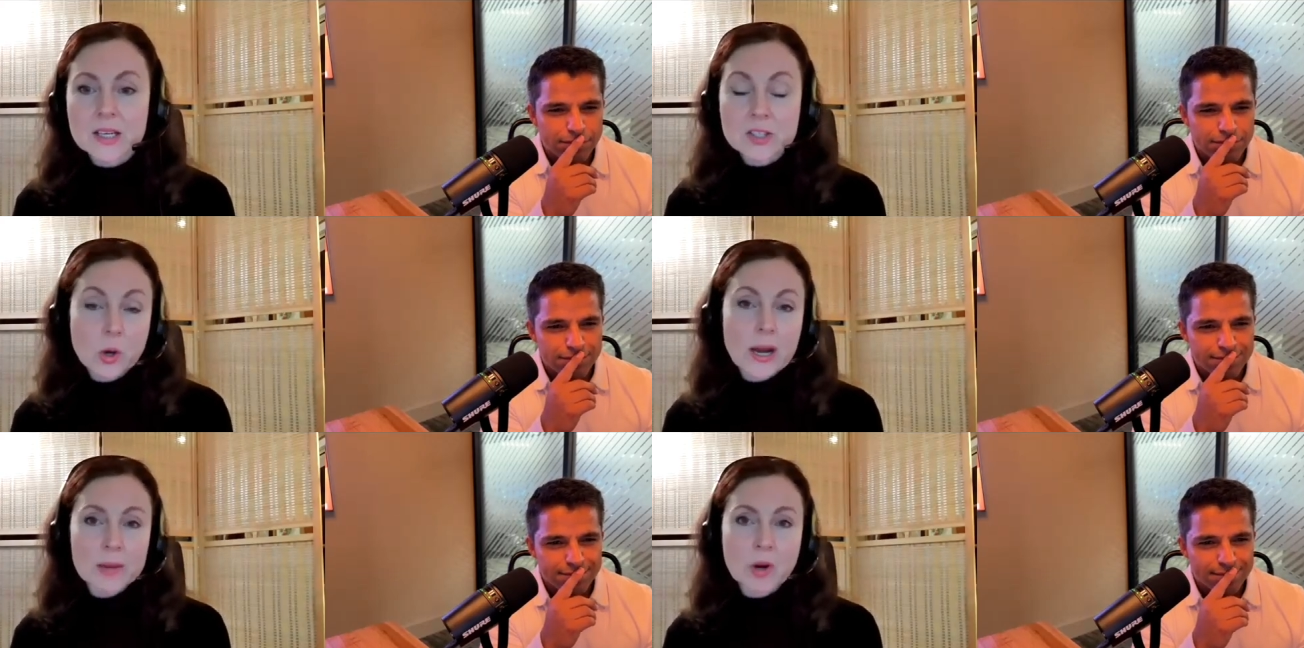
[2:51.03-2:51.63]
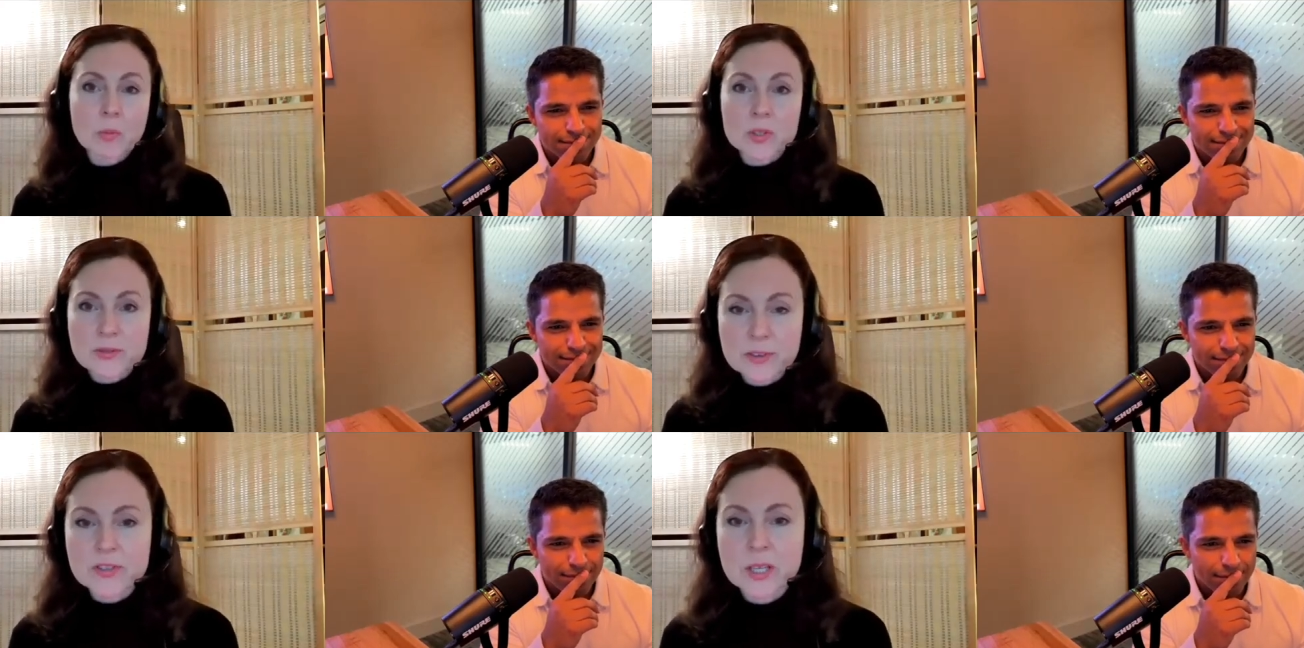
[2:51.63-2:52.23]
Speaker 1: so I'm
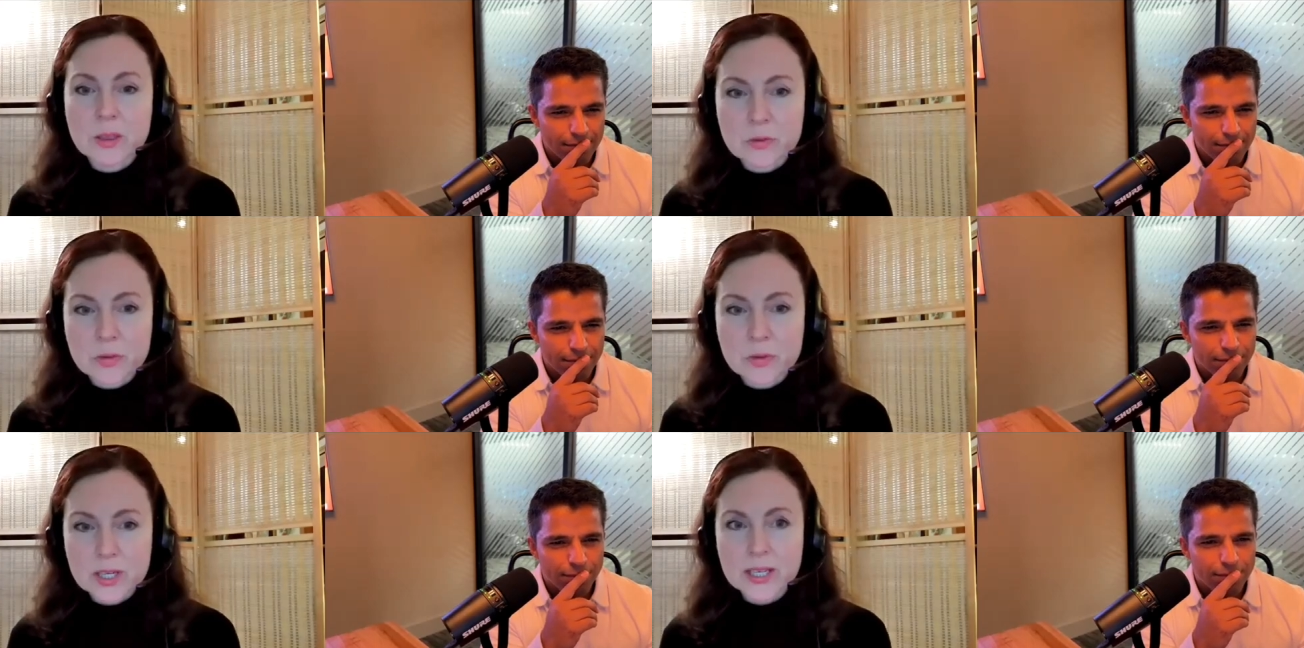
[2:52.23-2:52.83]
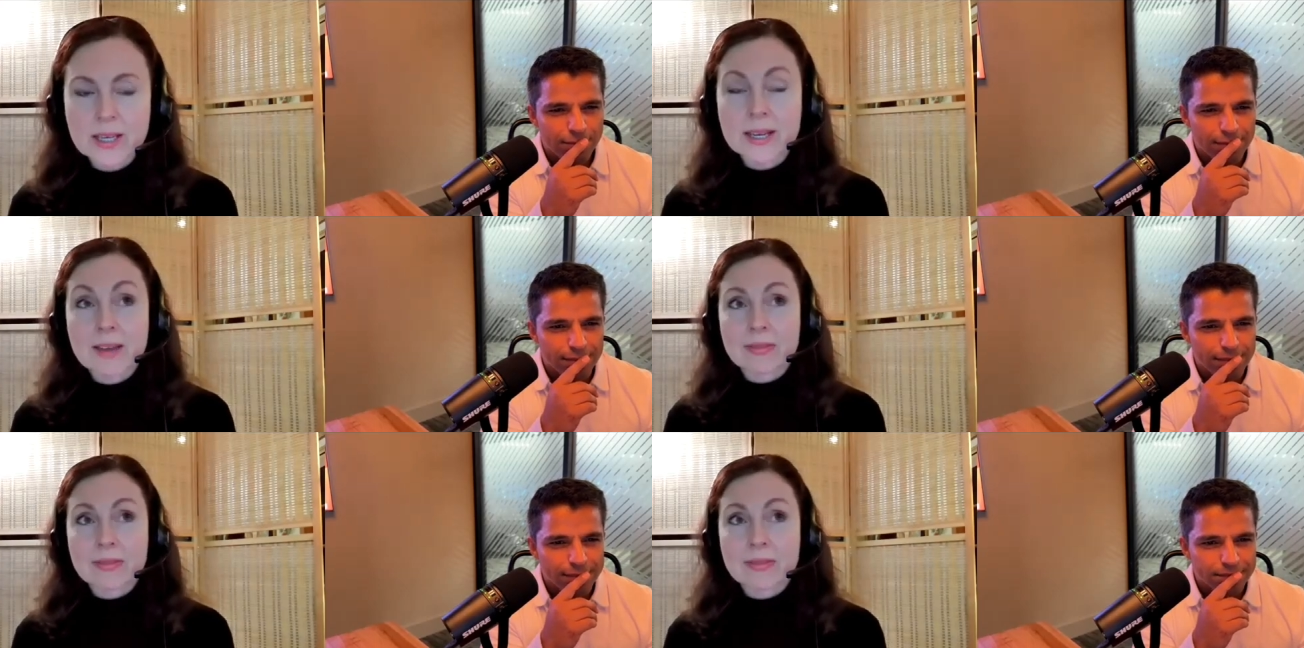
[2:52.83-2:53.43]
almost 53.
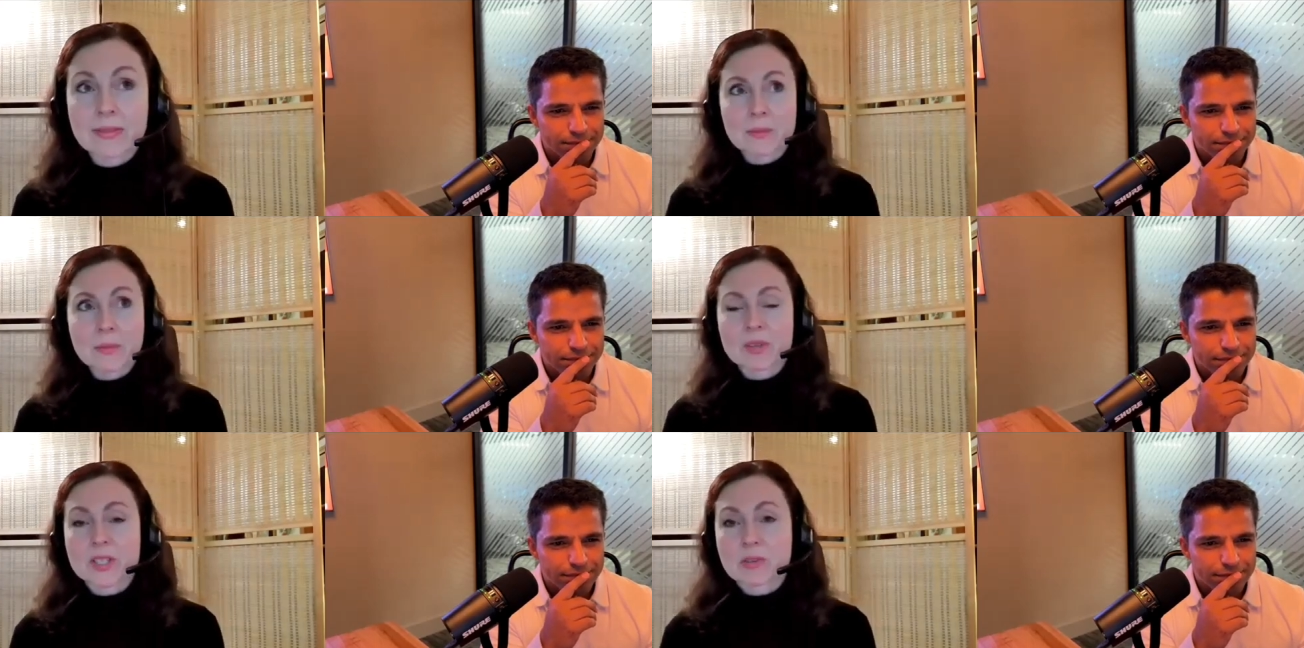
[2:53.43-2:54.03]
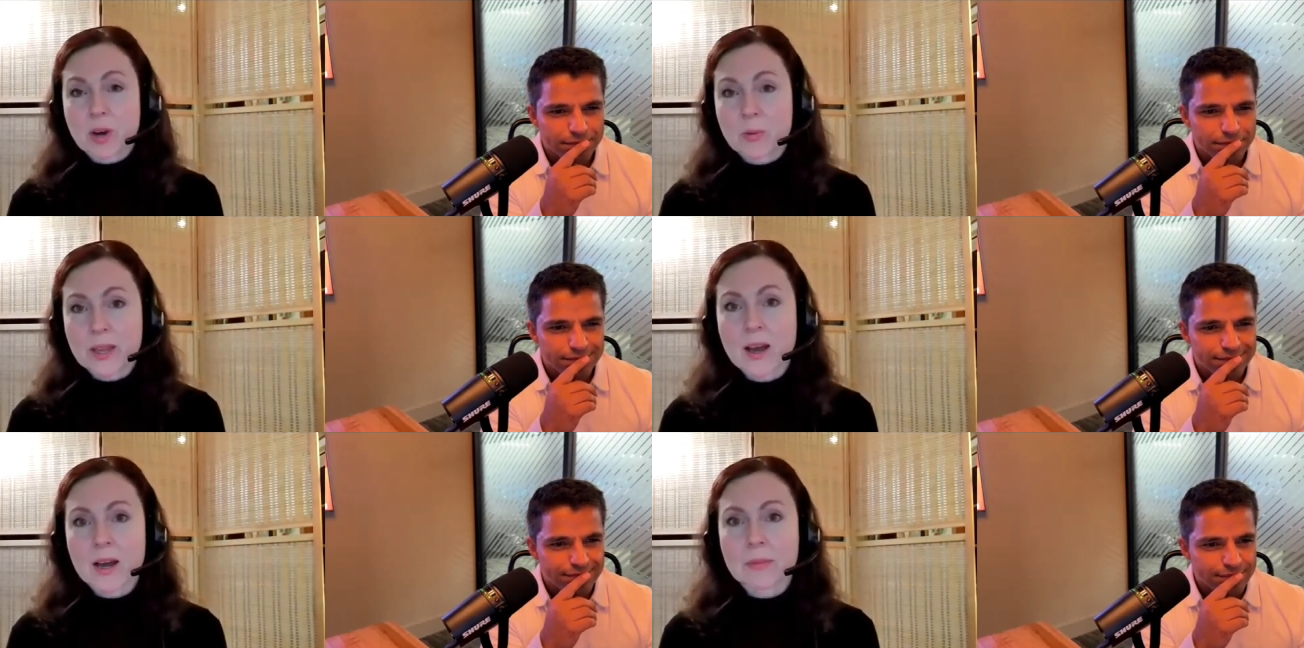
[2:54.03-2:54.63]
And at the time I was
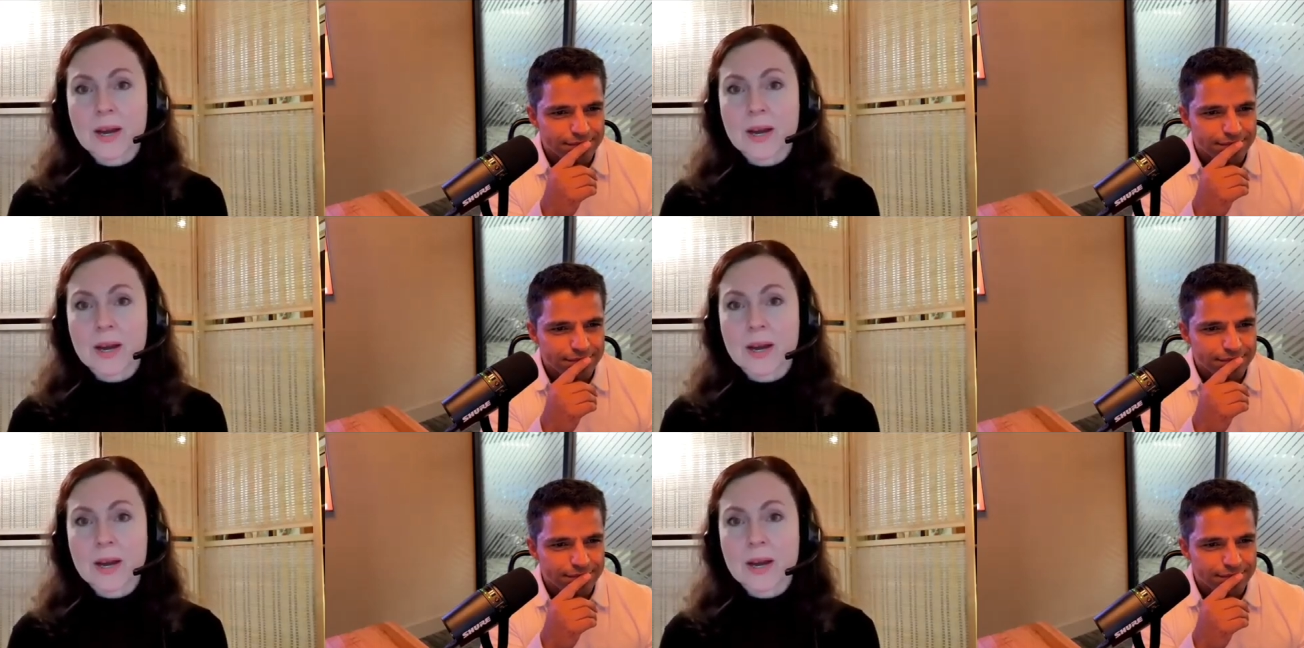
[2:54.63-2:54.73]
growing up,